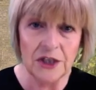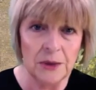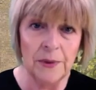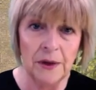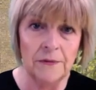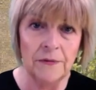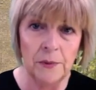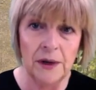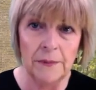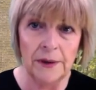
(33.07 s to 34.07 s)
actually be
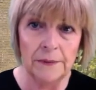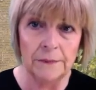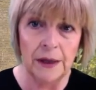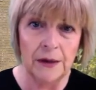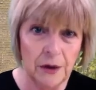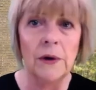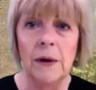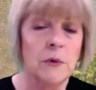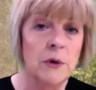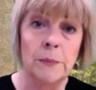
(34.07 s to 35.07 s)
overwhelming.
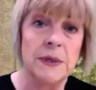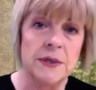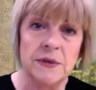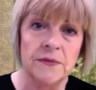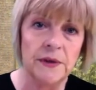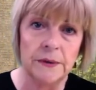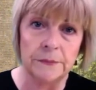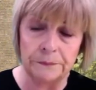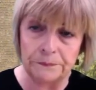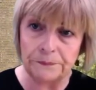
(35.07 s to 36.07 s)
One, I want a piece of
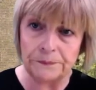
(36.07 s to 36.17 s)
you.